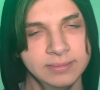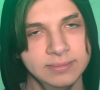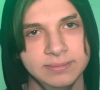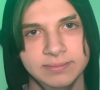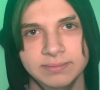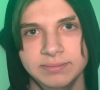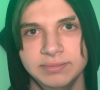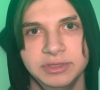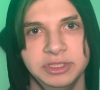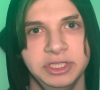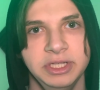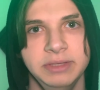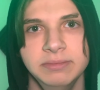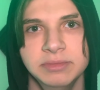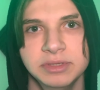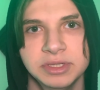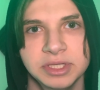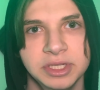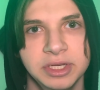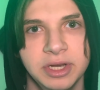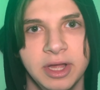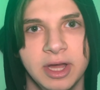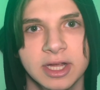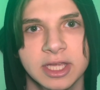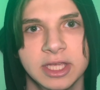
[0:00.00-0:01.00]
Seems
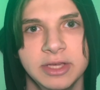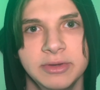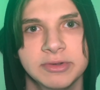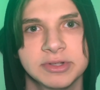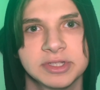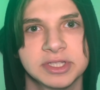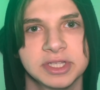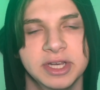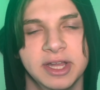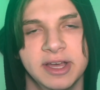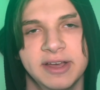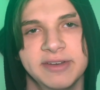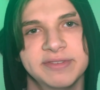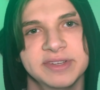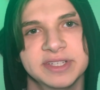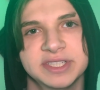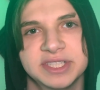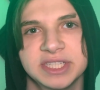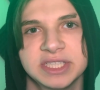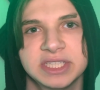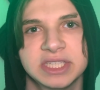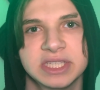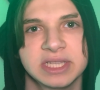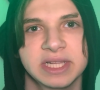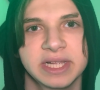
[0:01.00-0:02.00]
innocuous enough,
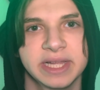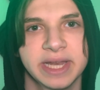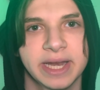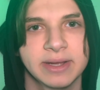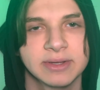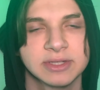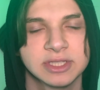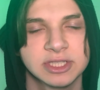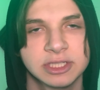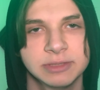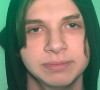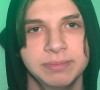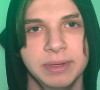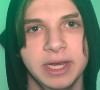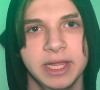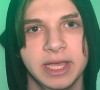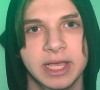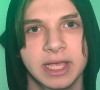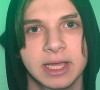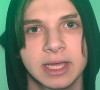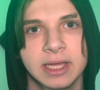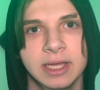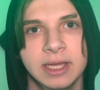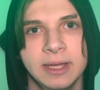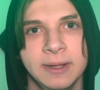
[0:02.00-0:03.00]
it's just the lighthouse
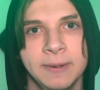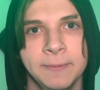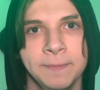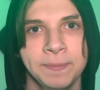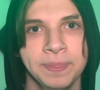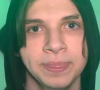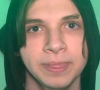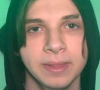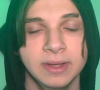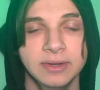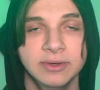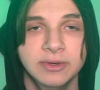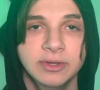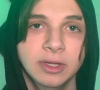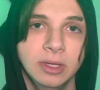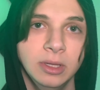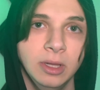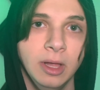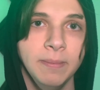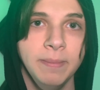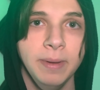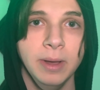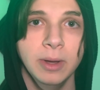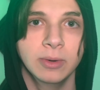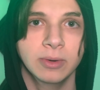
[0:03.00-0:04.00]
spinning, until
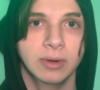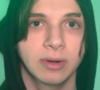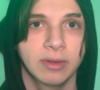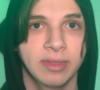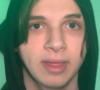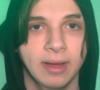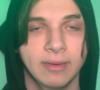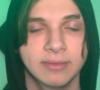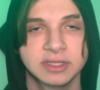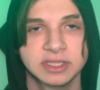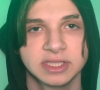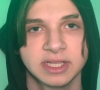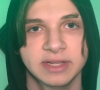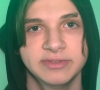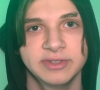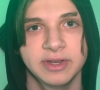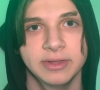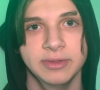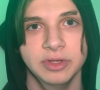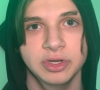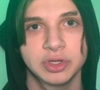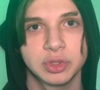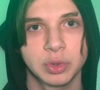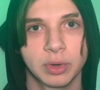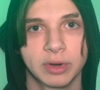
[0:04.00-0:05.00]
a boat that was left
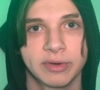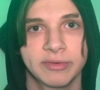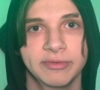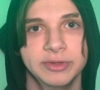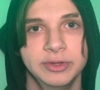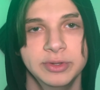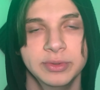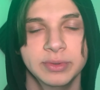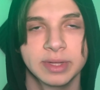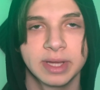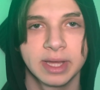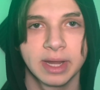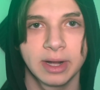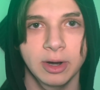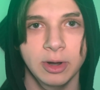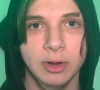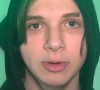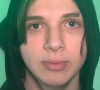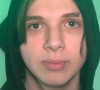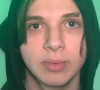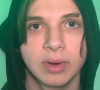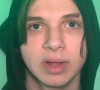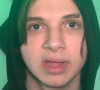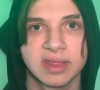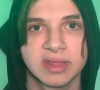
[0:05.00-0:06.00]
on the shore for you to get
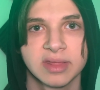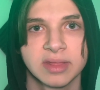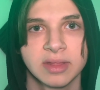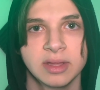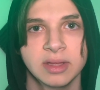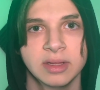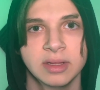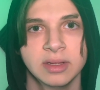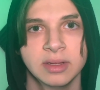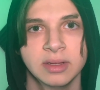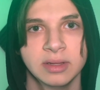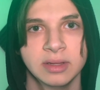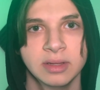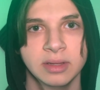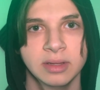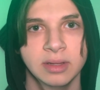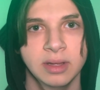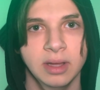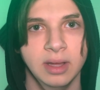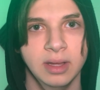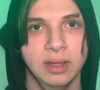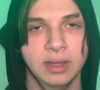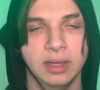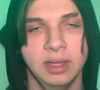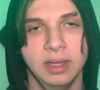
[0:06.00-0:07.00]
home with
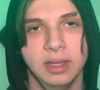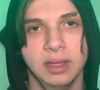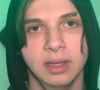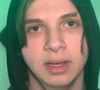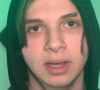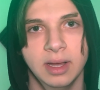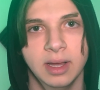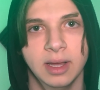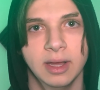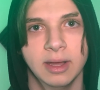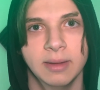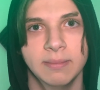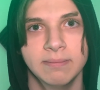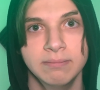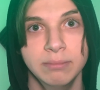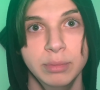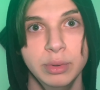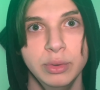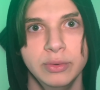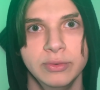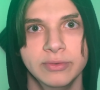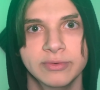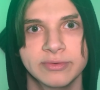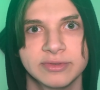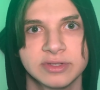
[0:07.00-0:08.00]
uh,
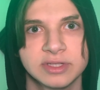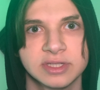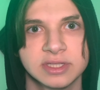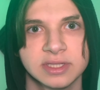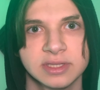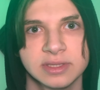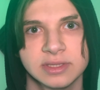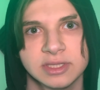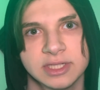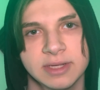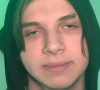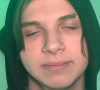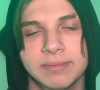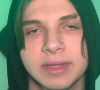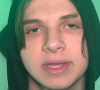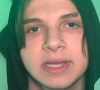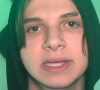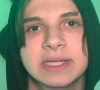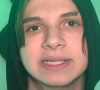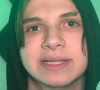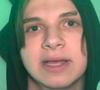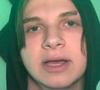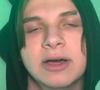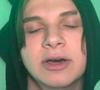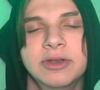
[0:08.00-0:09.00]
moves. Something
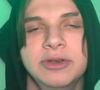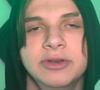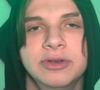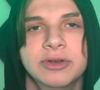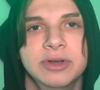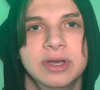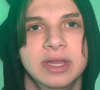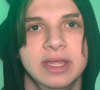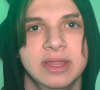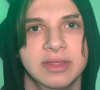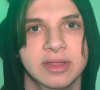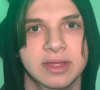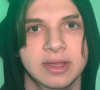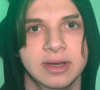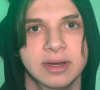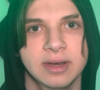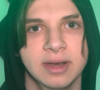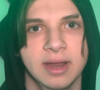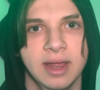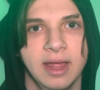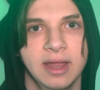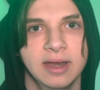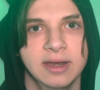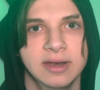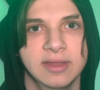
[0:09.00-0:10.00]
is underneath it,
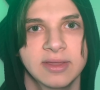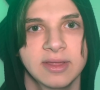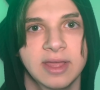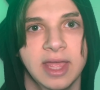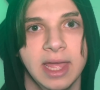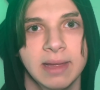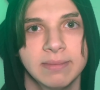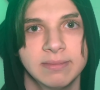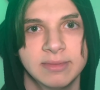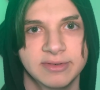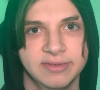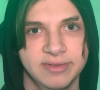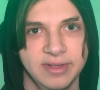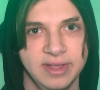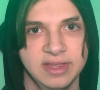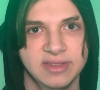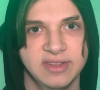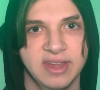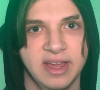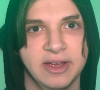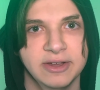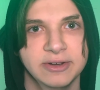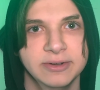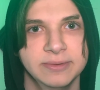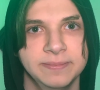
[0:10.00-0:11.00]
and the camera fades
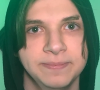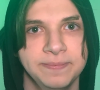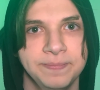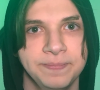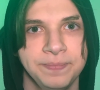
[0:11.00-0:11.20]
out.